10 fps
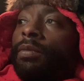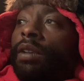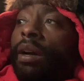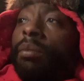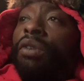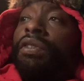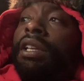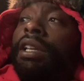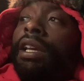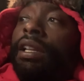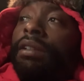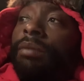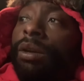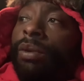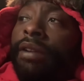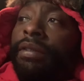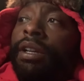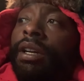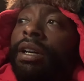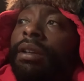I moved again, my wife
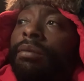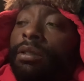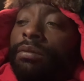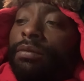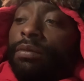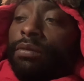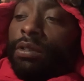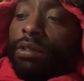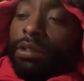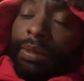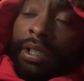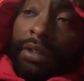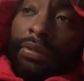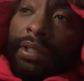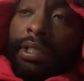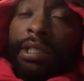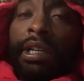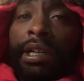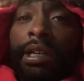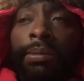and I. She was my girlfriend at the
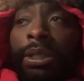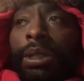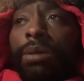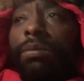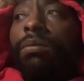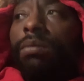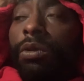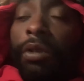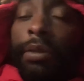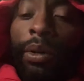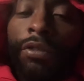time. We both